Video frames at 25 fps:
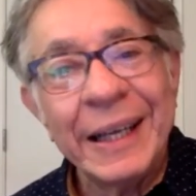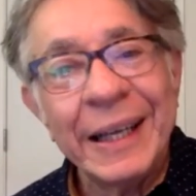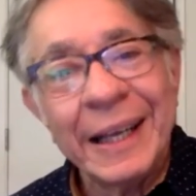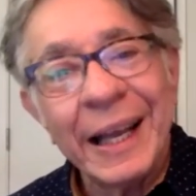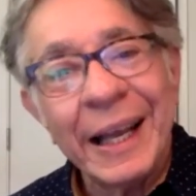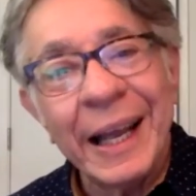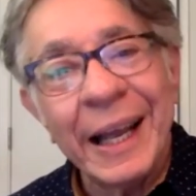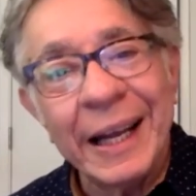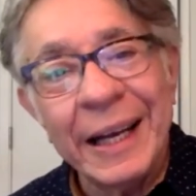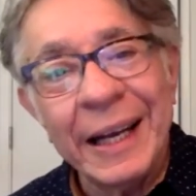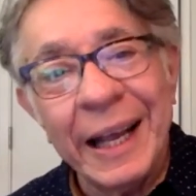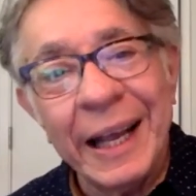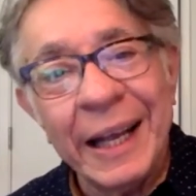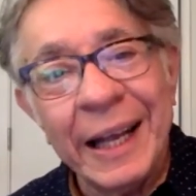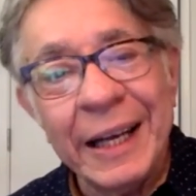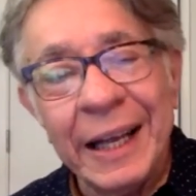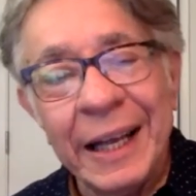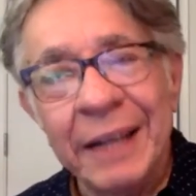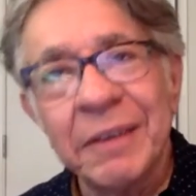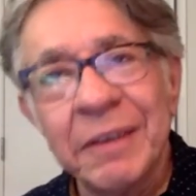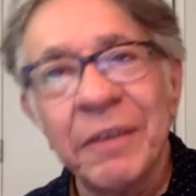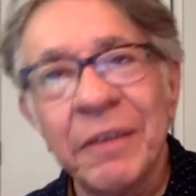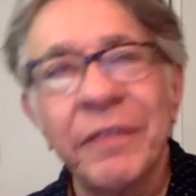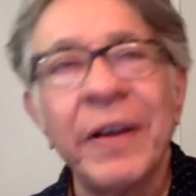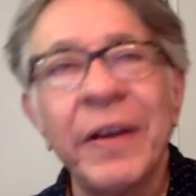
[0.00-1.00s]
And and
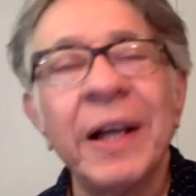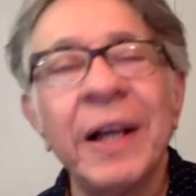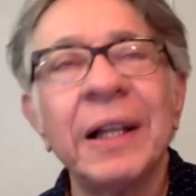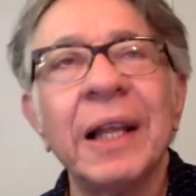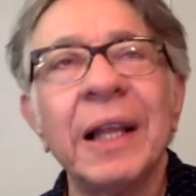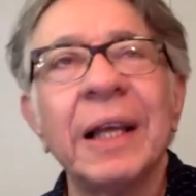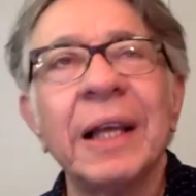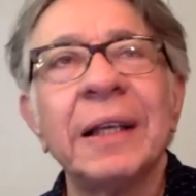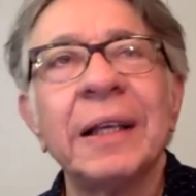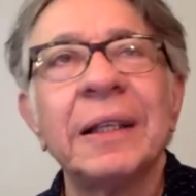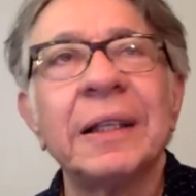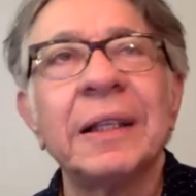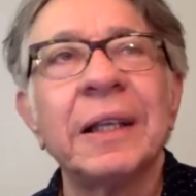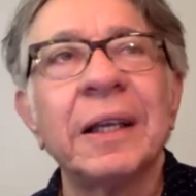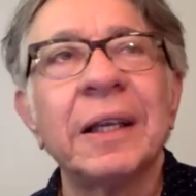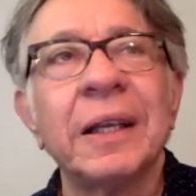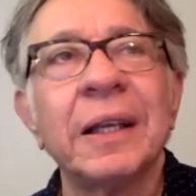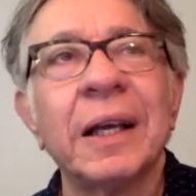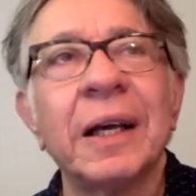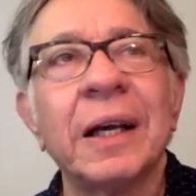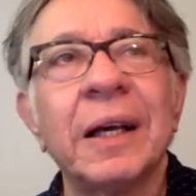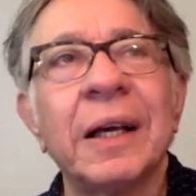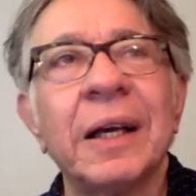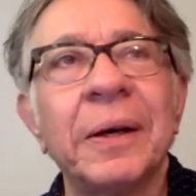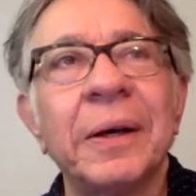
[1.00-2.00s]
and in fact, like the
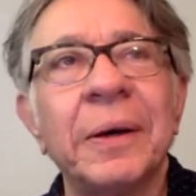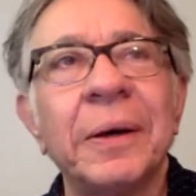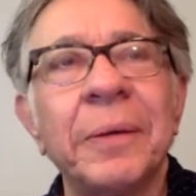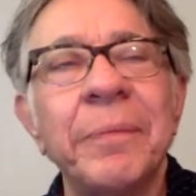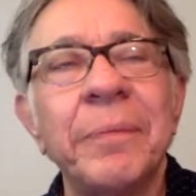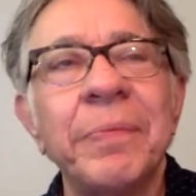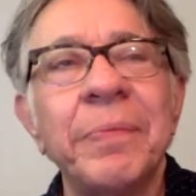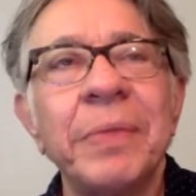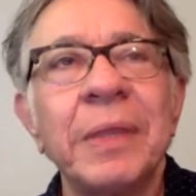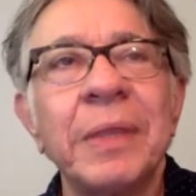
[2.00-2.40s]
uh, um,